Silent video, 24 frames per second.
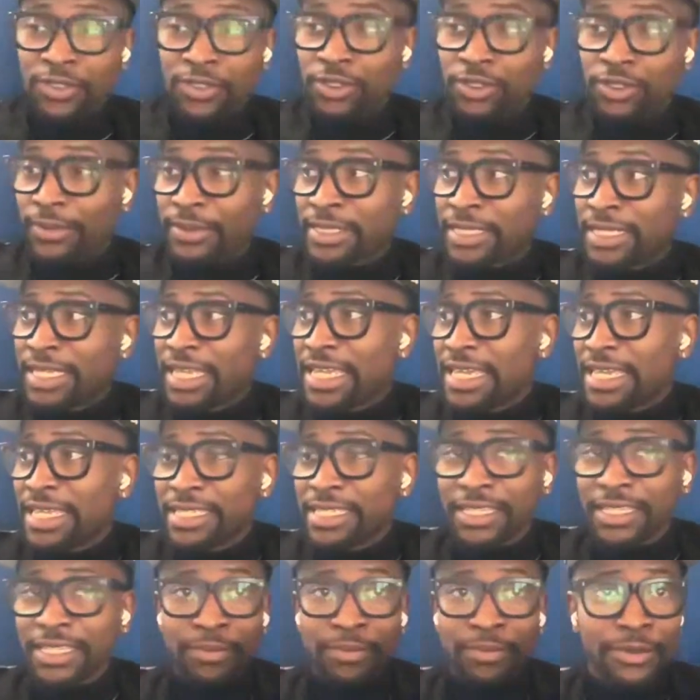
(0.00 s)
There was teas,
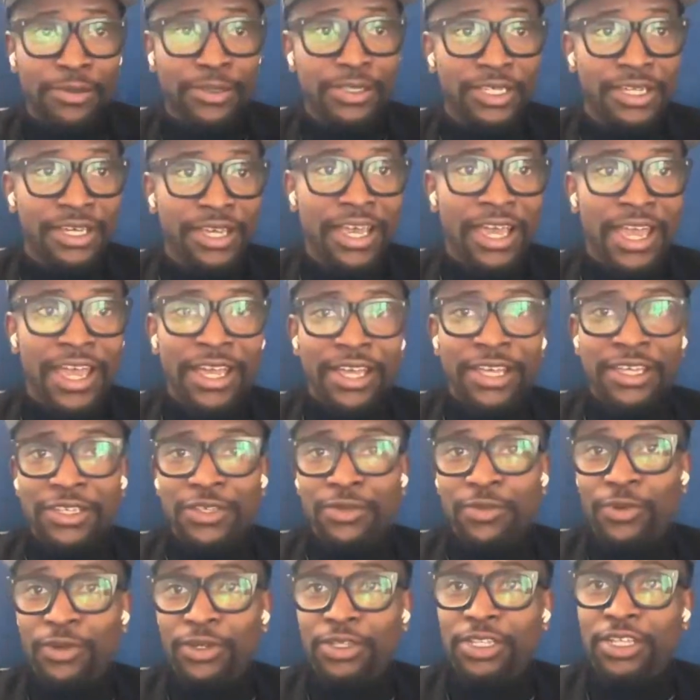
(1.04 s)
kombucha. You
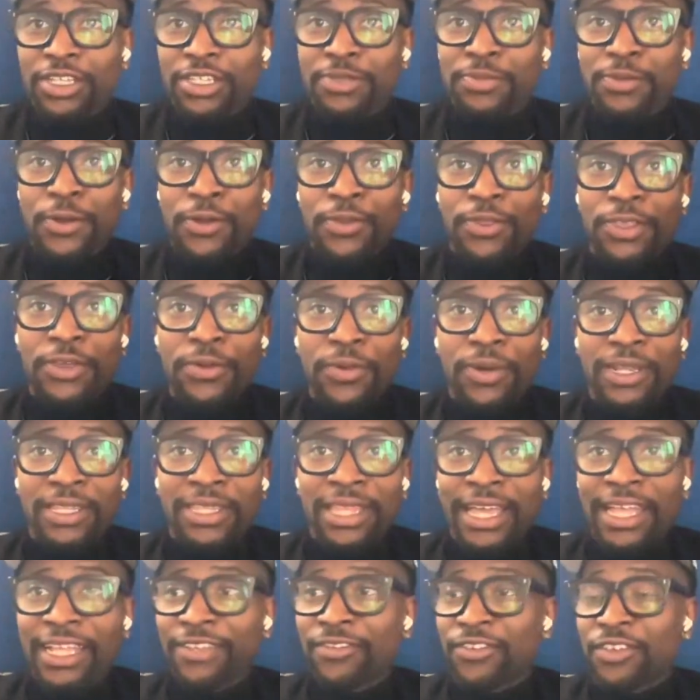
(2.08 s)
wanted a smoothie, you wanted
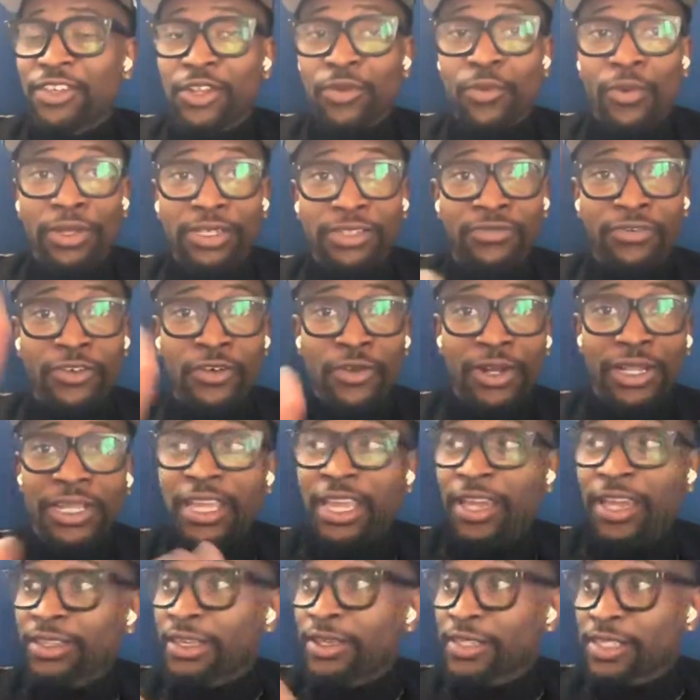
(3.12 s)
that. You didn't want food in
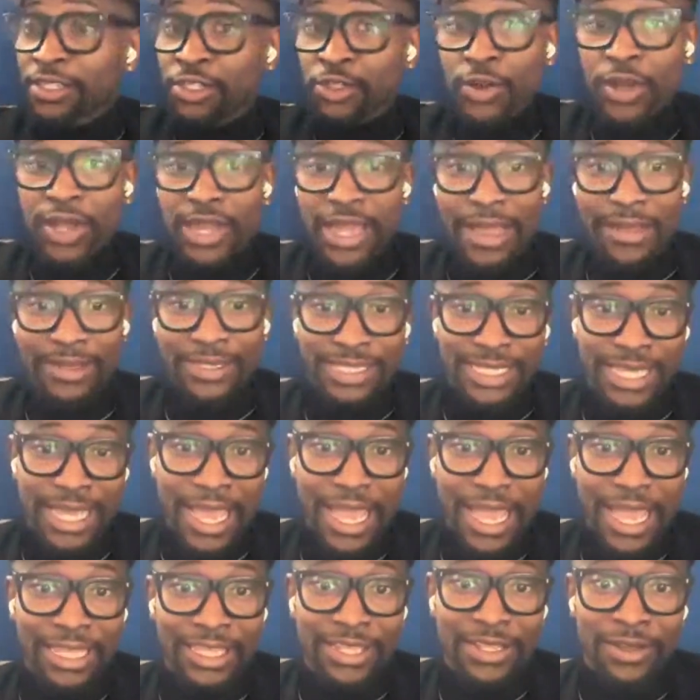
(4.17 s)
here. There's a truck
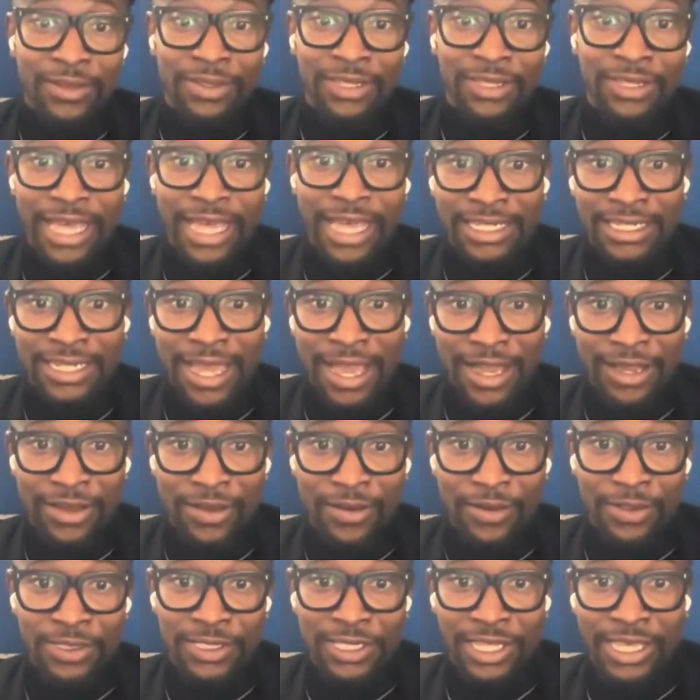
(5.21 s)
outside. You know, they got
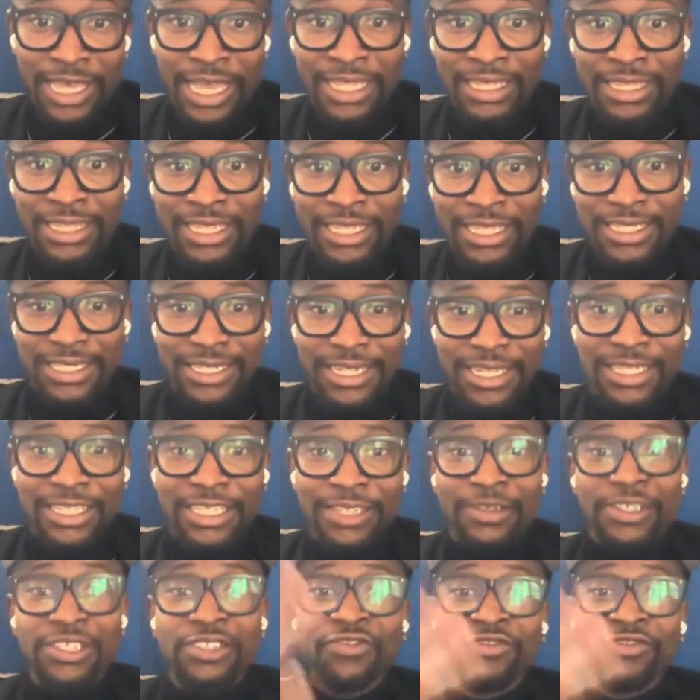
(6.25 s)
tacos, they got this and that.
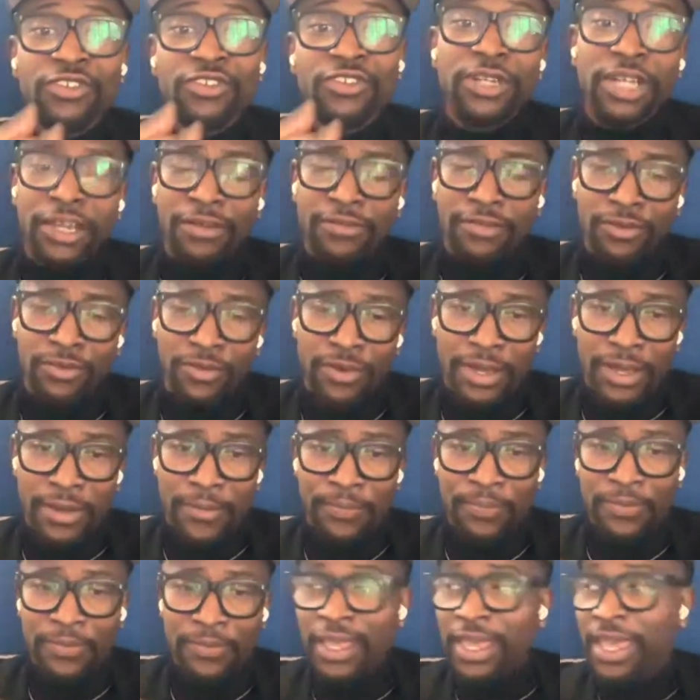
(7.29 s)
There was food everywhere.
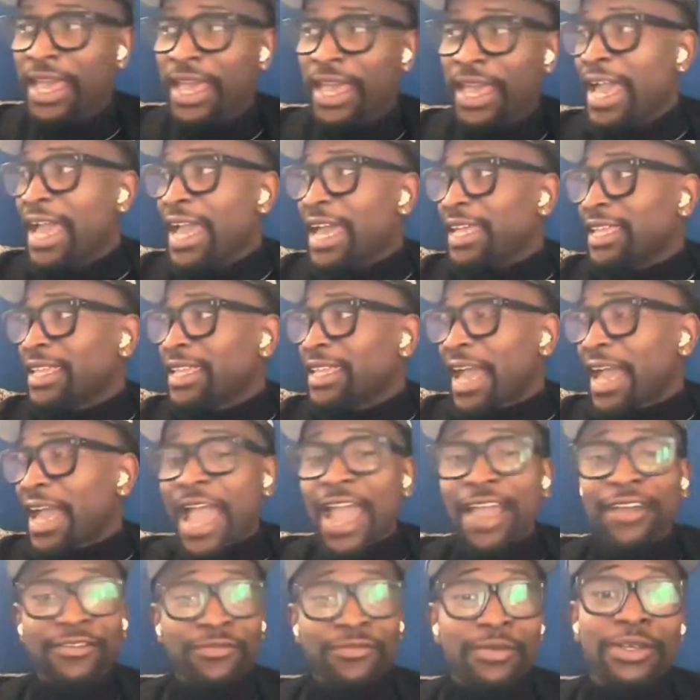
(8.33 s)

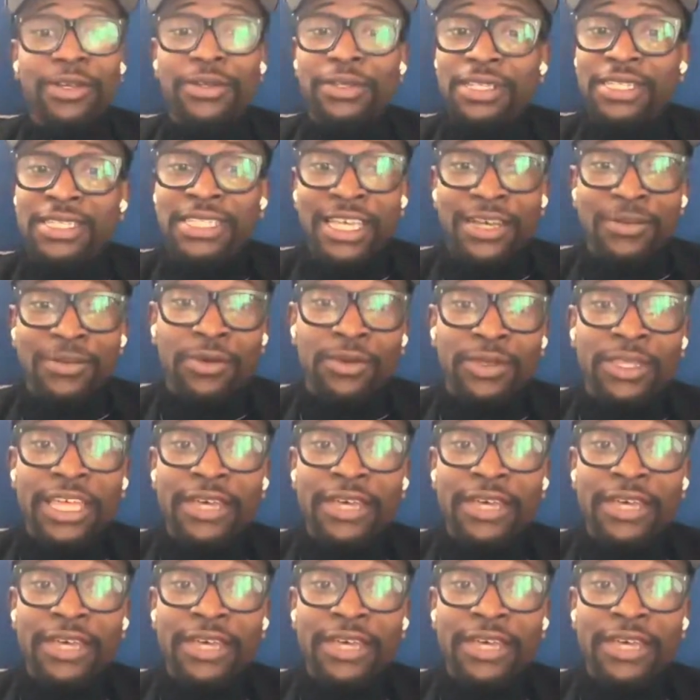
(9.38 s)
I remember the table.